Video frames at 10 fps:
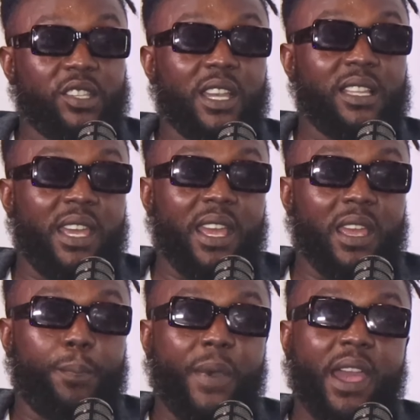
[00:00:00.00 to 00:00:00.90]
of shit did
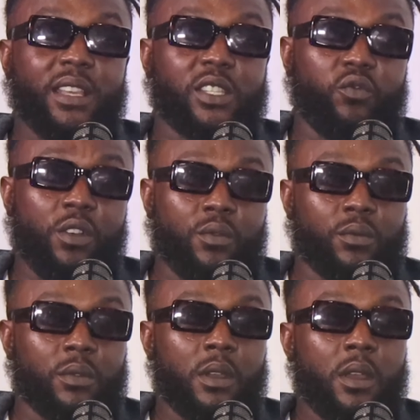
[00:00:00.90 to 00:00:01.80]
get passed
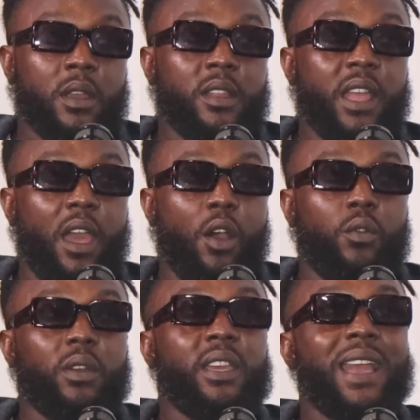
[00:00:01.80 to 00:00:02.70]
through.
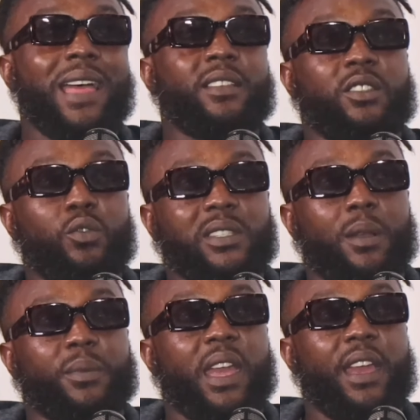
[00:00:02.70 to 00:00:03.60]
Now he got to do
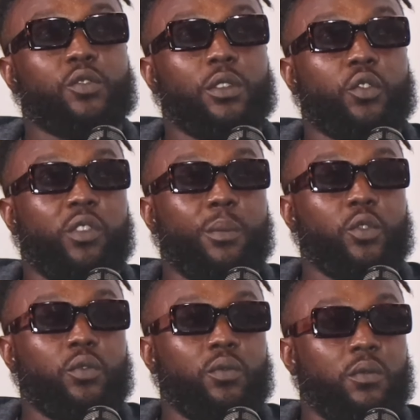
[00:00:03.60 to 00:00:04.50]
some things on the
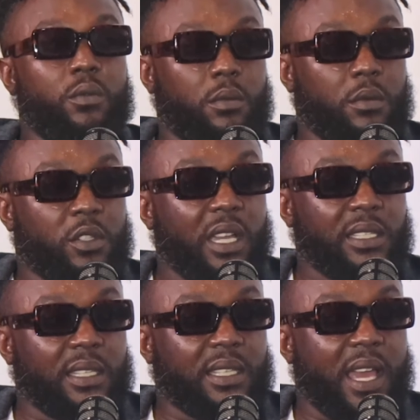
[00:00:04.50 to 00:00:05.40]
criminal
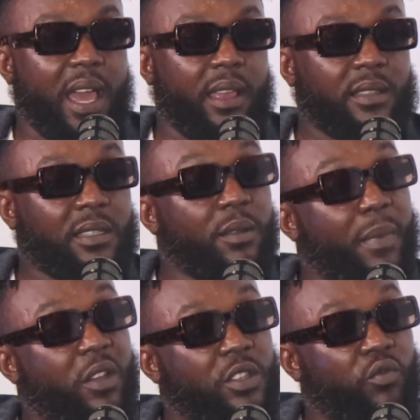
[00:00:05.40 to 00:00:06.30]
justice side okay.
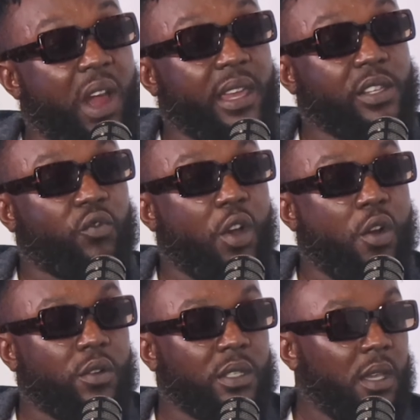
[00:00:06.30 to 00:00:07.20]
to, to right his
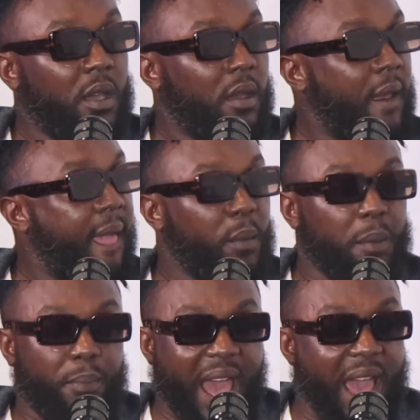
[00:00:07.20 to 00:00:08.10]
wrongs. I
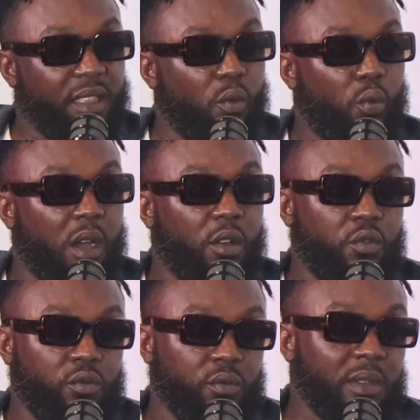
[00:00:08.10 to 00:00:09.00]
mean, Biden, the one
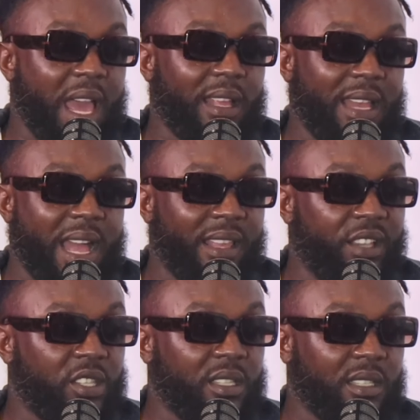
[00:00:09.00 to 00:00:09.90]
who got a lot of
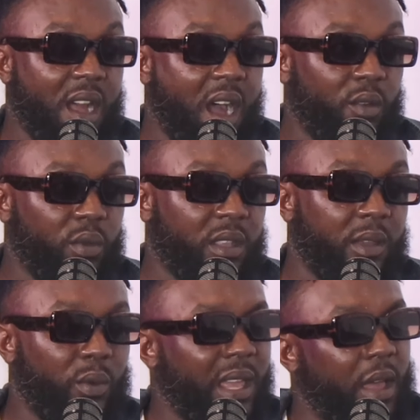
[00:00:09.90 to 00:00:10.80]
that shit started with
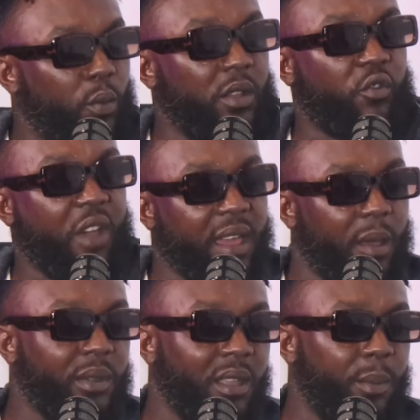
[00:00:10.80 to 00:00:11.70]
the with that with the crack
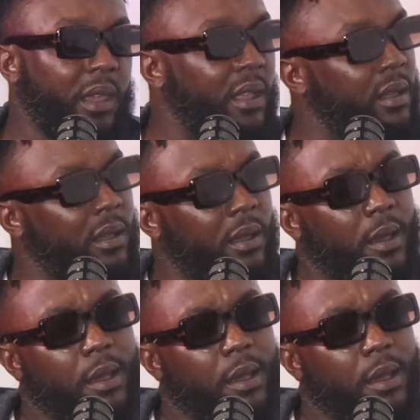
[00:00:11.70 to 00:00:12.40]
epidemic and the